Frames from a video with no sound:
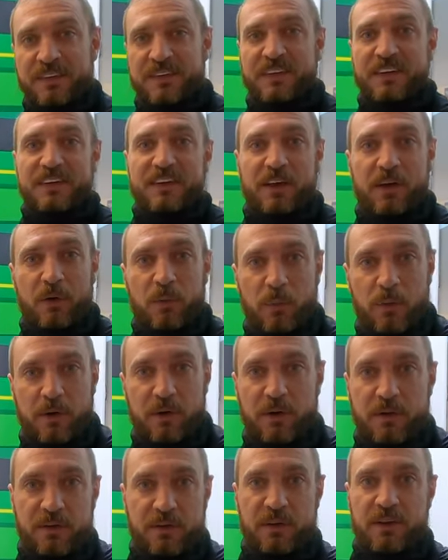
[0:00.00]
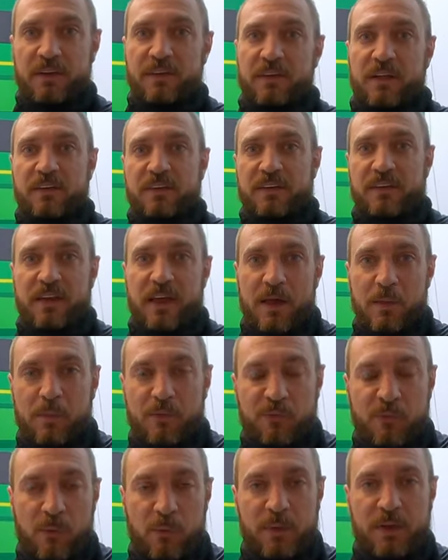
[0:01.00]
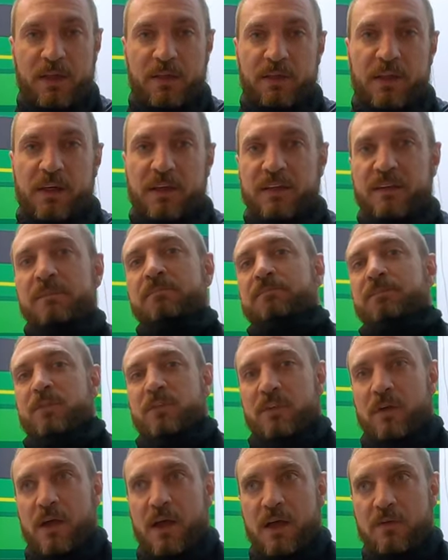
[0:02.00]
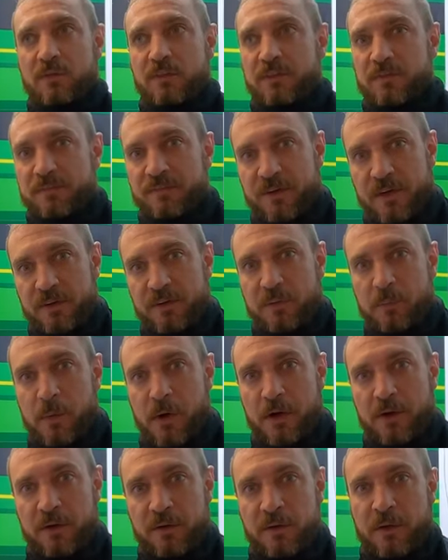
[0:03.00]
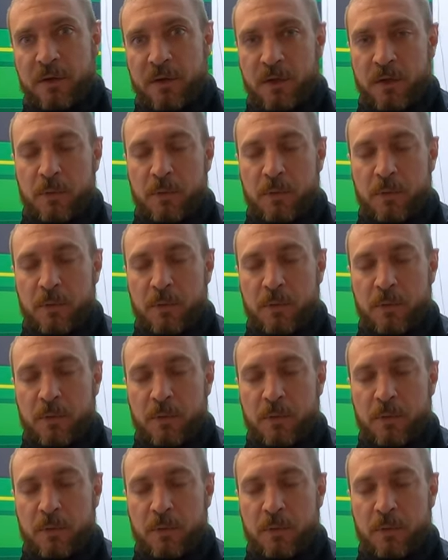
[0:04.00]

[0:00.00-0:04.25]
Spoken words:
detail work to get done today before we can like start having some fun tomorrow.